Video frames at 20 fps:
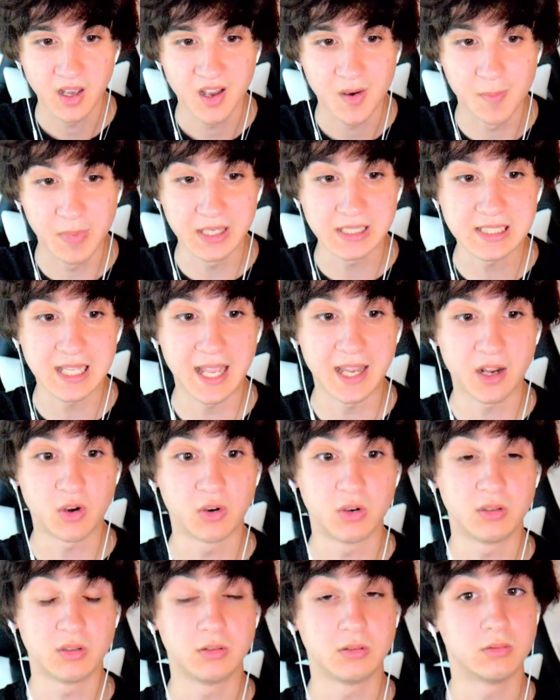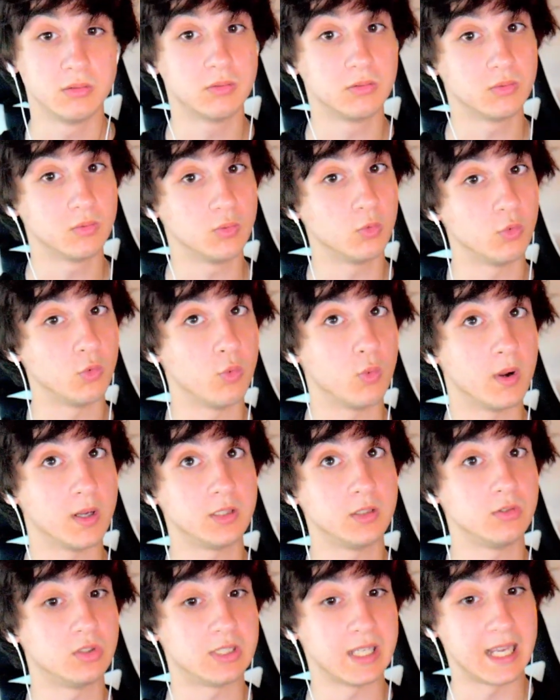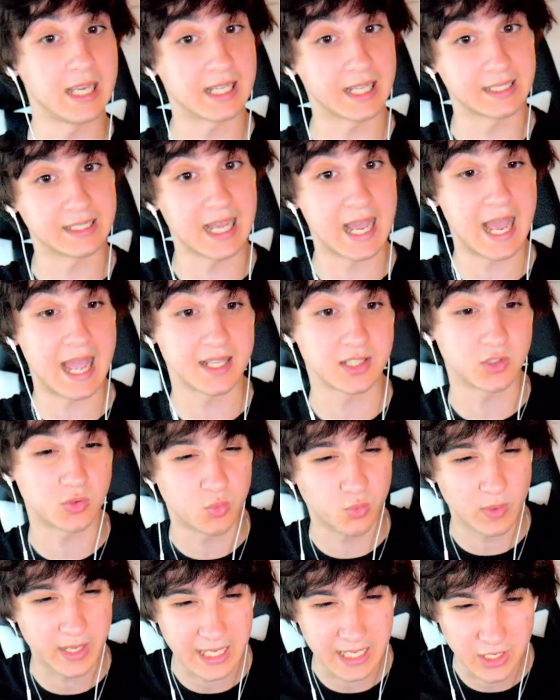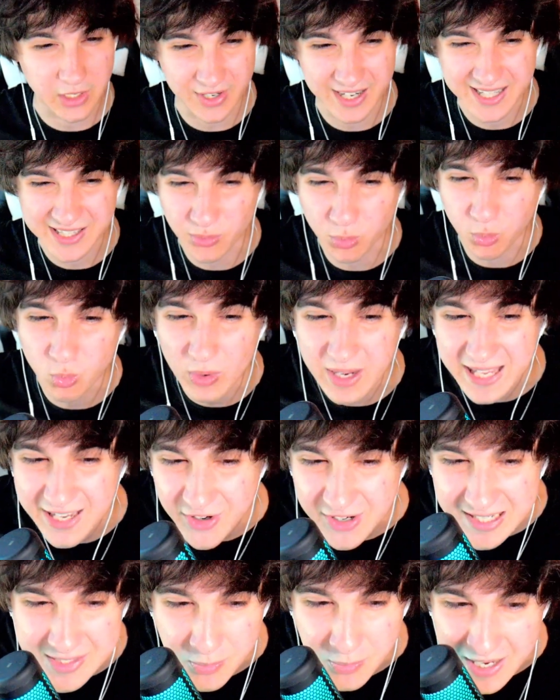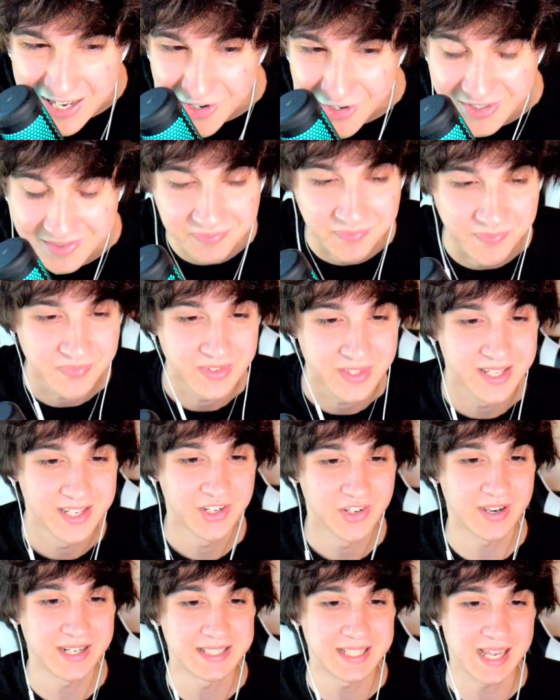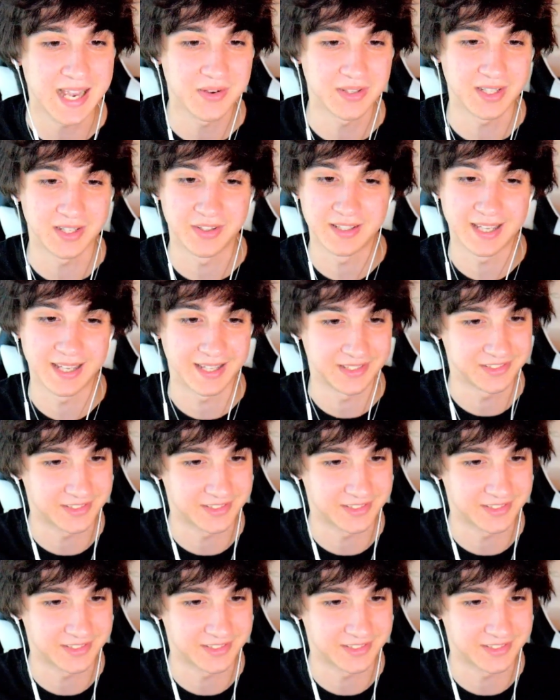But it's like, once you say it like that, it's weird. It's weird. Crazy out. Okay.